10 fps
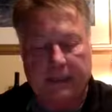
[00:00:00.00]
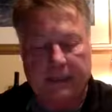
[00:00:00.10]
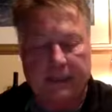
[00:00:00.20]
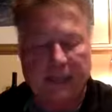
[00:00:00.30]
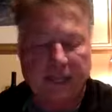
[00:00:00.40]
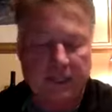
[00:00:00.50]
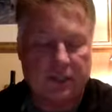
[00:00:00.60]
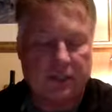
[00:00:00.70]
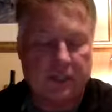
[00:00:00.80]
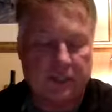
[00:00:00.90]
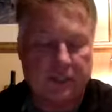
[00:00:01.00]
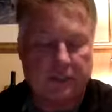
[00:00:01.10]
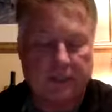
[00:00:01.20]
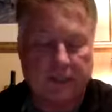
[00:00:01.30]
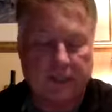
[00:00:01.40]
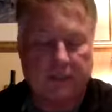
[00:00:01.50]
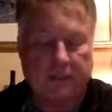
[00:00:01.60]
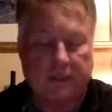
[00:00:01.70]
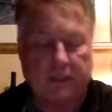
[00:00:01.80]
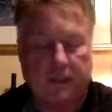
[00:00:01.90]
occasional heat spikes
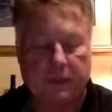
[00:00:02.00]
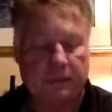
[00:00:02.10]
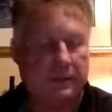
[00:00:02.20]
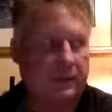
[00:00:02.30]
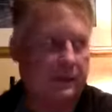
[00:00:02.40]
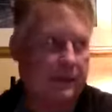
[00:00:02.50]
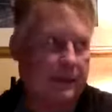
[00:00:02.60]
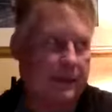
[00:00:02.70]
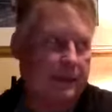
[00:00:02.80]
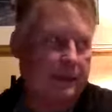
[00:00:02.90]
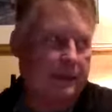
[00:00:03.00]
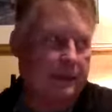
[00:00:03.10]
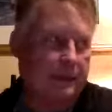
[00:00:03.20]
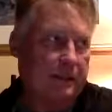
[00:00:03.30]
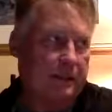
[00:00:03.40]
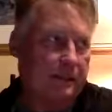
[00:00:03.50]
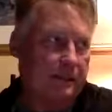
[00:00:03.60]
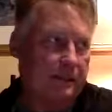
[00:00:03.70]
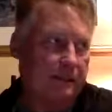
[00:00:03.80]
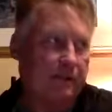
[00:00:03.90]
when we lose some of that
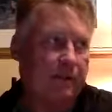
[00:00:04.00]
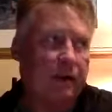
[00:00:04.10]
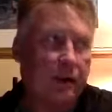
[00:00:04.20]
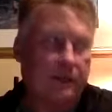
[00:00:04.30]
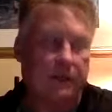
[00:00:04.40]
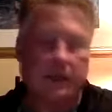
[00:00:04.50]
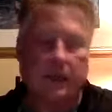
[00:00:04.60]
fog to a